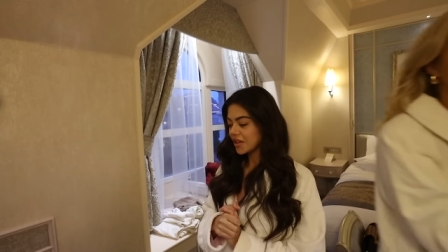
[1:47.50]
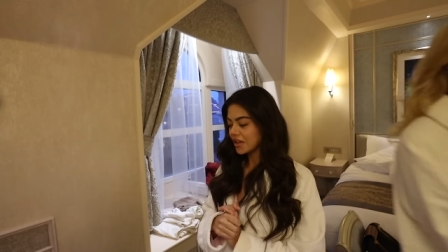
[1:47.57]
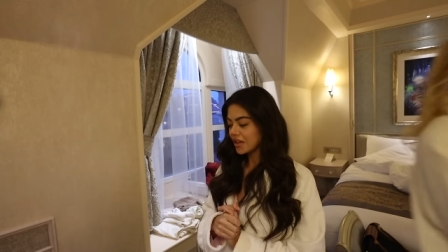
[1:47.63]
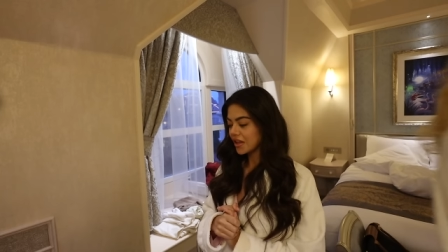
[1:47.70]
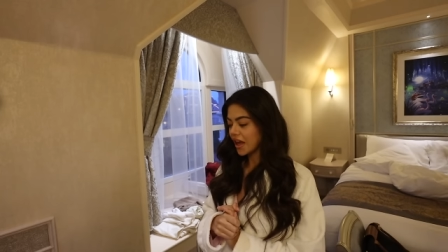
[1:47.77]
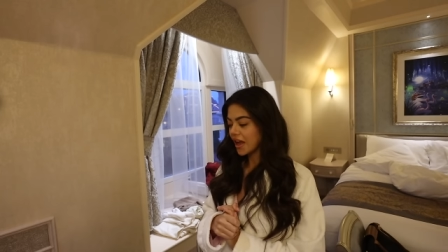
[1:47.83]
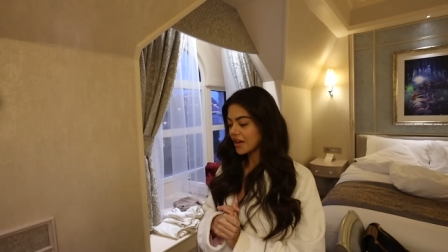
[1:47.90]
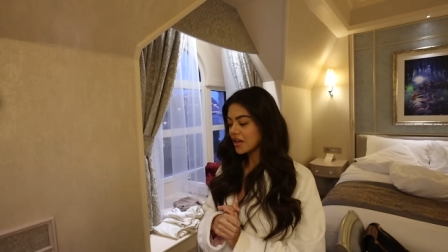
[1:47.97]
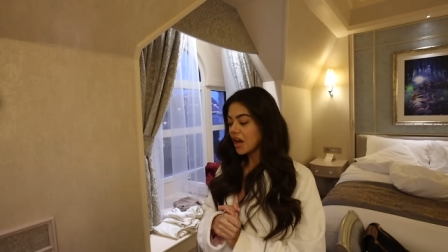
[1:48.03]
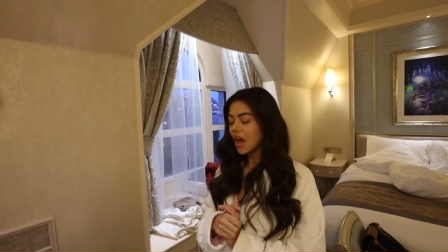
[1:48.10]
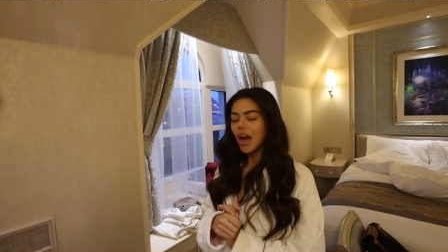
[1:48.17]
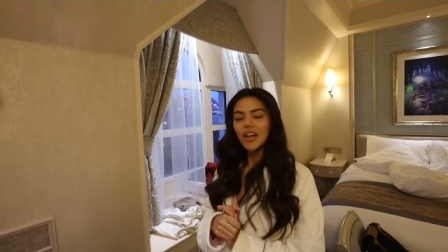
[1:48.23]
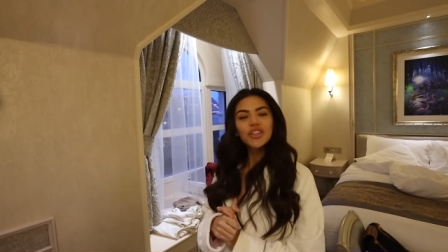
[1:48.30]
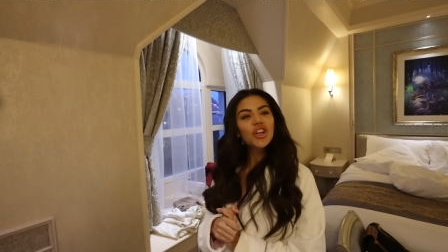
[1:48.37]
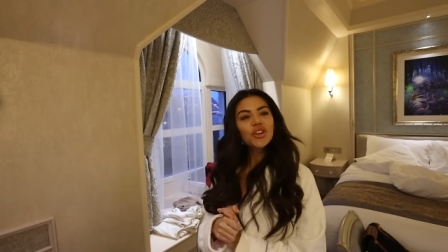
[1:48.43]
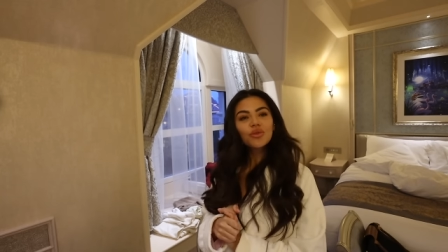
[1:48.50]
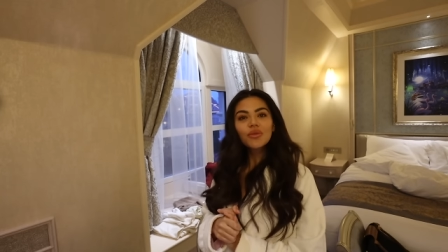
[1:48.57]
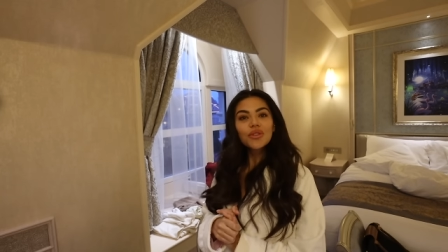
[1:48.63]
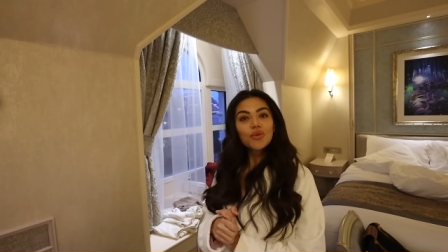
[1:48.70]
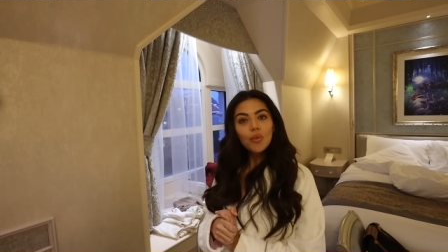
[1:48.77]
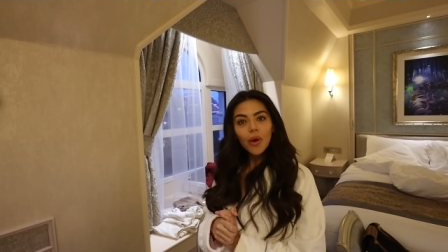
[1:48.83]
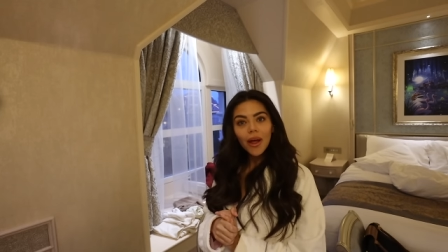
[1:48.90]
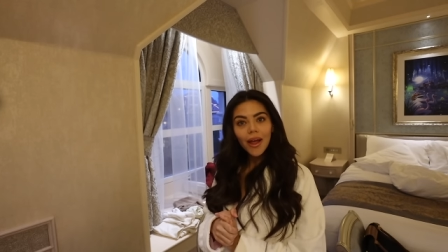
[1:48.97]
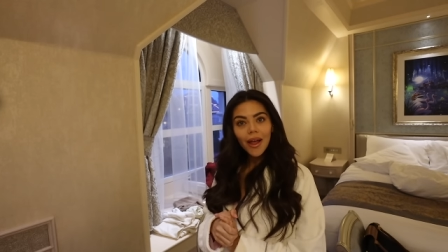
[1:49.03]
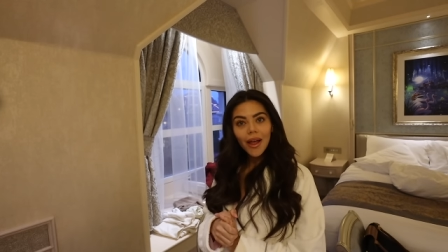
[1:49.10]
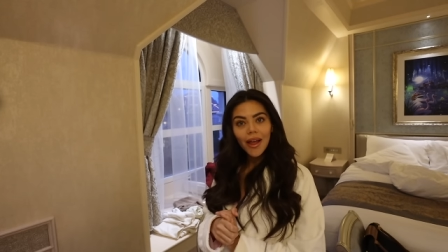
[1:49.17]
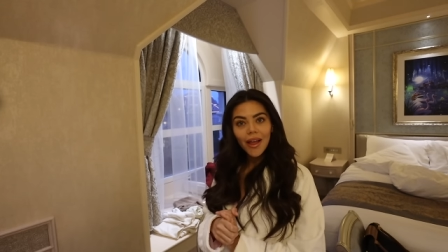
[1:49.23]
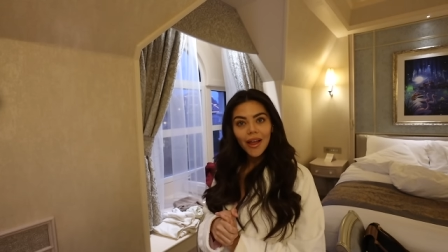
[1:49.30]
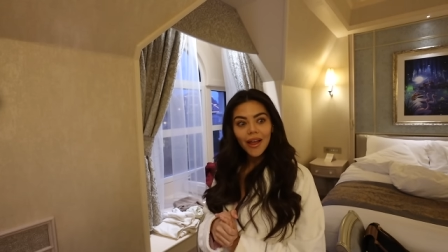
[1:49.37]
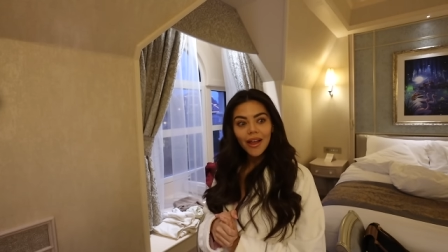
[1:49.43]
That's again. I don't know what to wear.
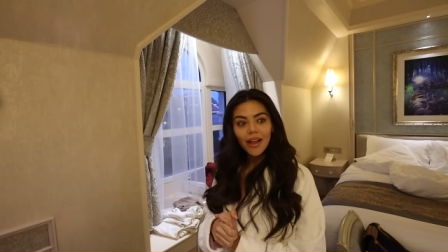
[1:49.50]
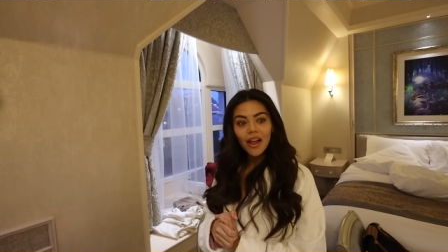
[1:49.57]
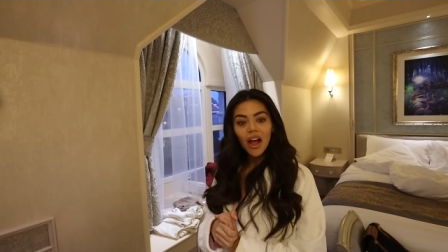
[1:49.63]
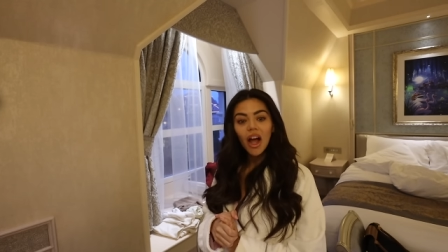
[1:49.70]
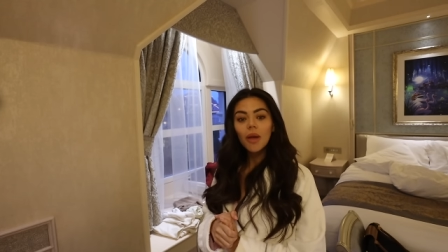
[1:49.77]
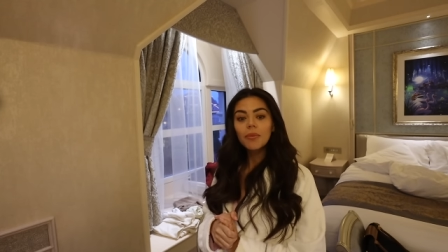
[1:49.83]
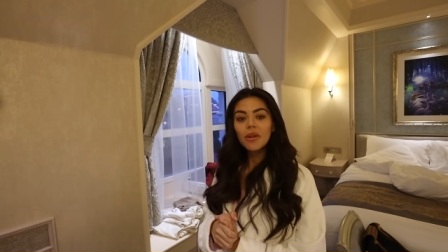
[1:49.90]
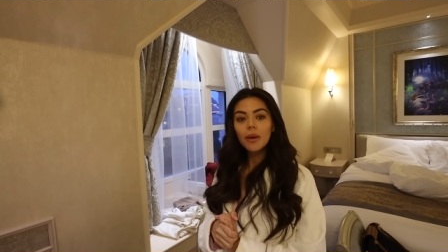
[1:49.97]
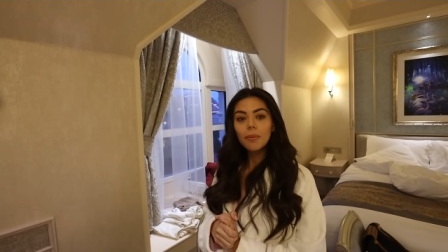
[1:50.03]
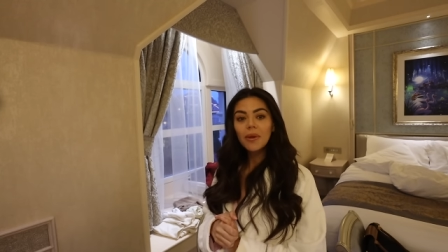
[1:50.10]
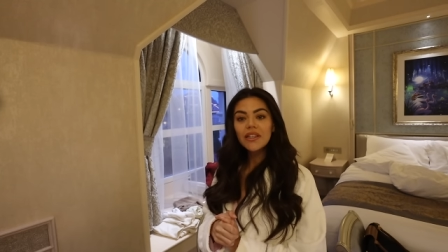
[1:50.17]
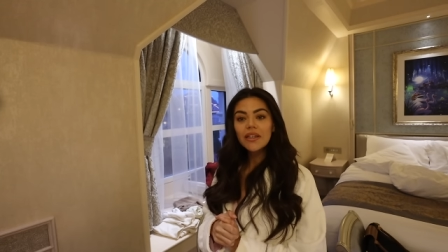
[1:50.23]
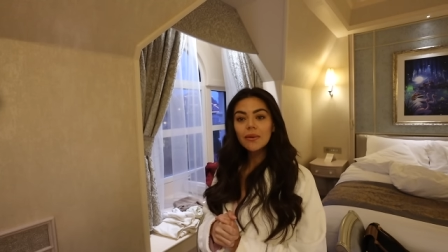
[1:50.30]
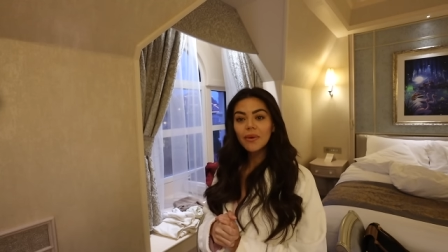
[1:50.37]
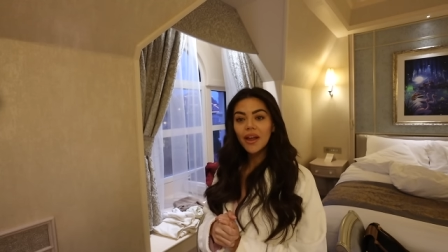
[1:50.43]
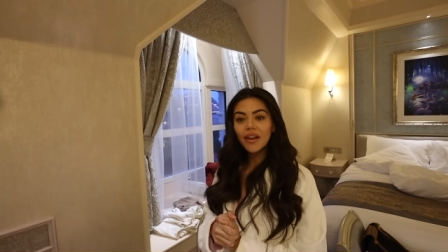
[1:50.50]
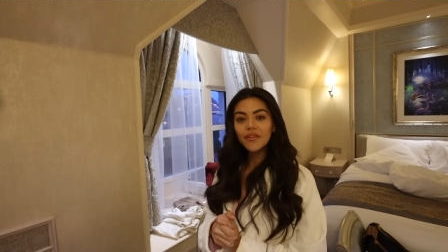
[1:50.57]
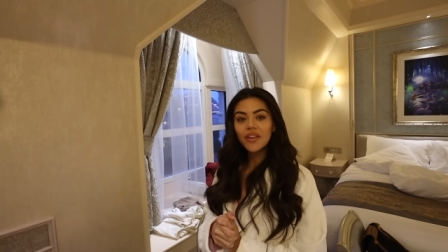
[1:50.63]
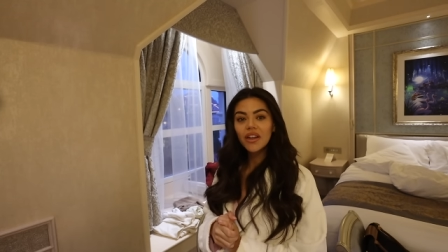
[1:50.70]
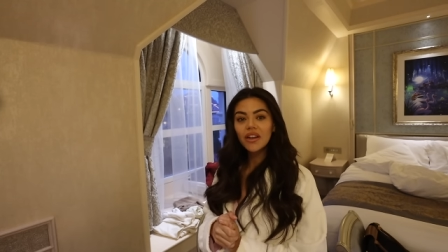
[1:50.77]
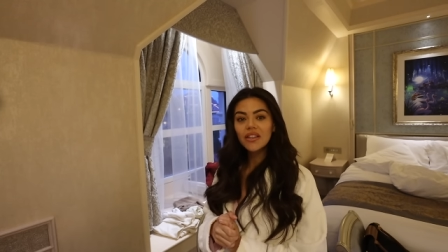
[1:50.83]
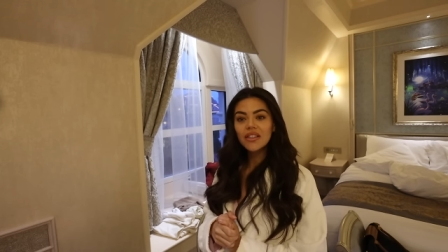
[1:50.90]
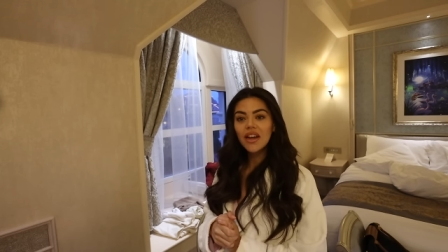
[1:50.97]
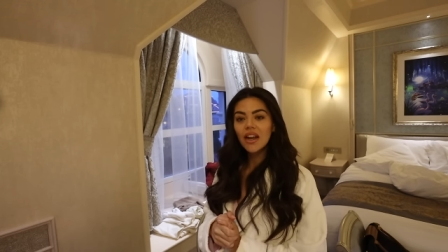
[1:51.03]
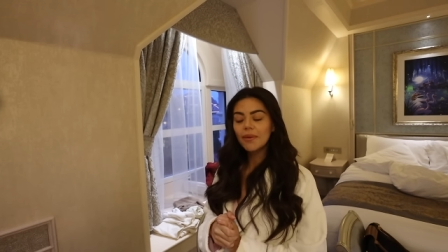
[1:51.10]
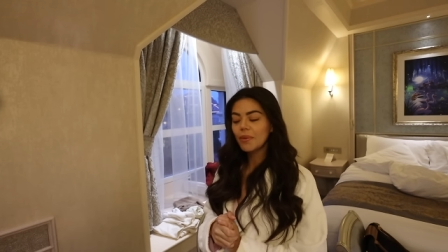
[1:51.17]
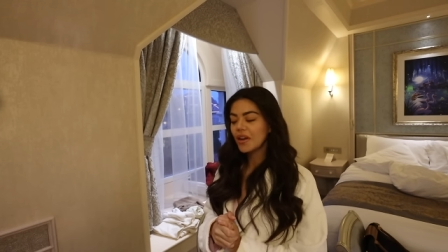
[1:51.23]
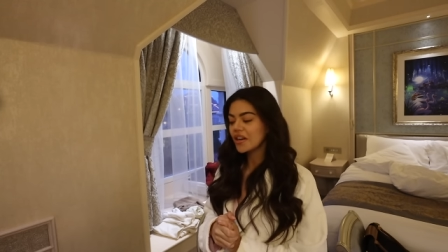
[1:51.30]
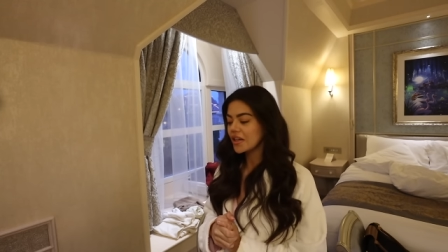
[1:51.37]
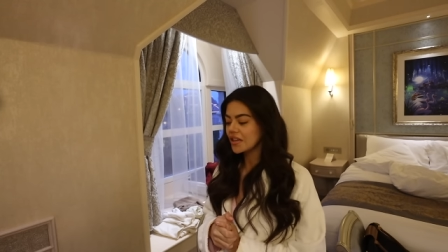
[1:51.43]
I mean, I picked out my outfit last night,
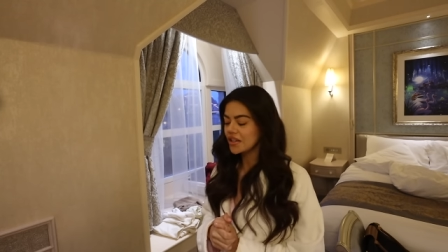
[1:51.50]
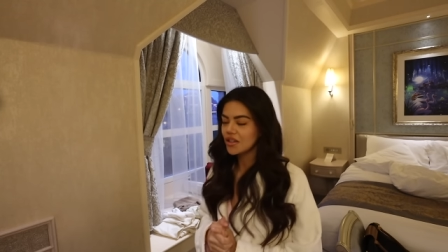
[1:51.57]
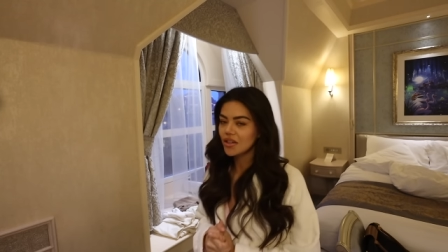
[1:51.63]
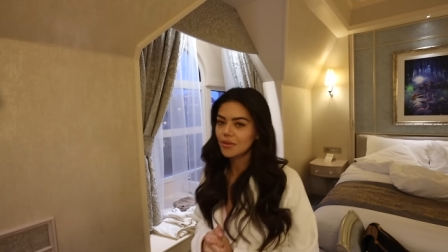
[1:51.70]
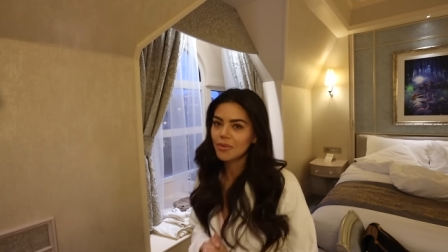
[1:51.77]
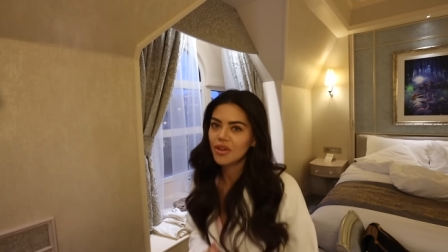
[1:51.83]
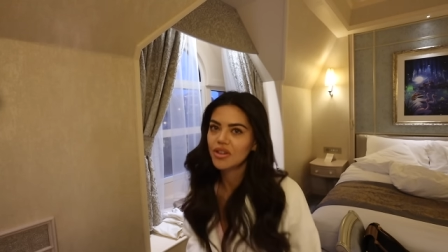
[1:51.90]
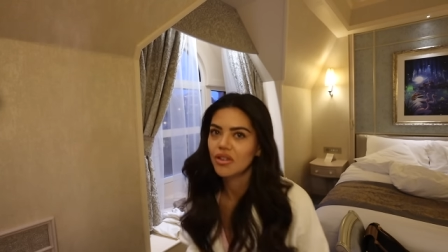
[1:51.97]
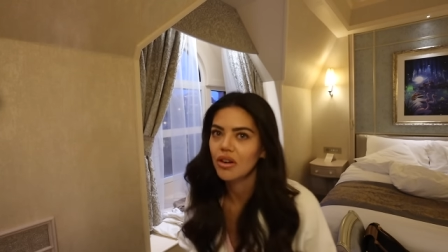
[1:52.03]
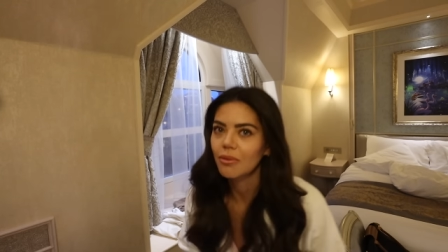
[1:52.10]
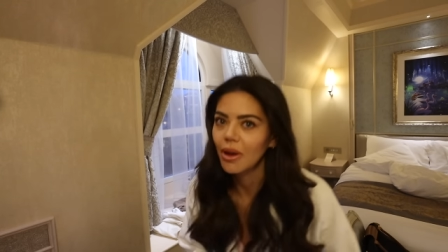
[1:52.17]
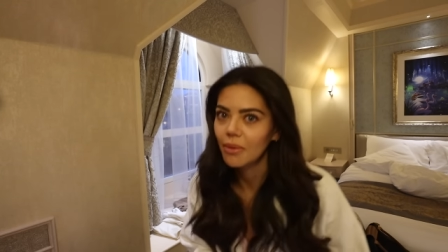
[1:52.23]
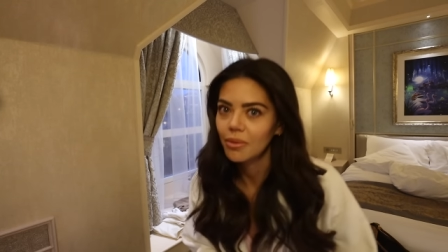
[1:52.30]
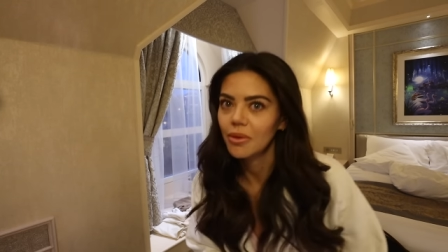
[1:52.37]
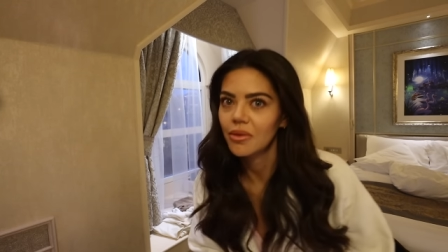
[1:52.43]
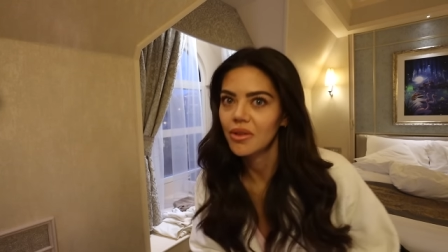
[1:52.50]
but I need to just make sure I'm happy